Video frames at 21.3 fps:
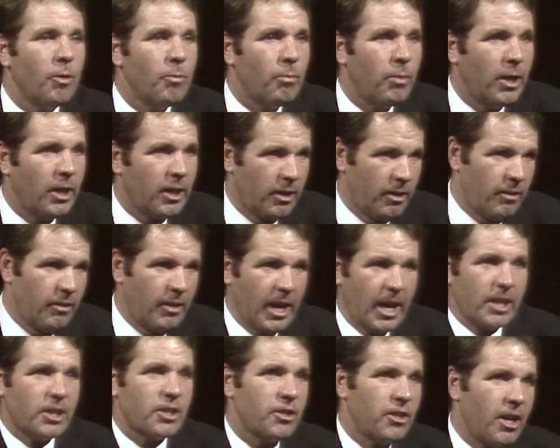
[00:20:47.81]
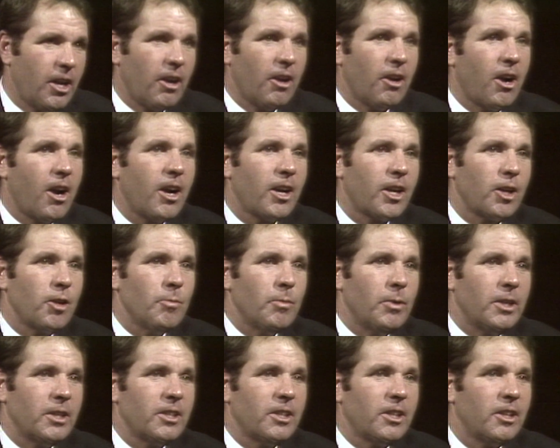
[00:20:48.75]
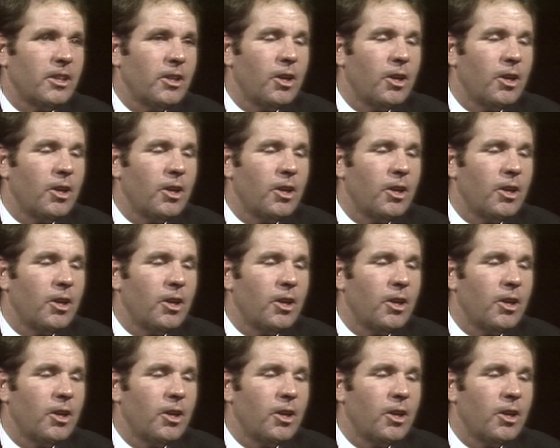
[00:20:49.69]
But that's their argument.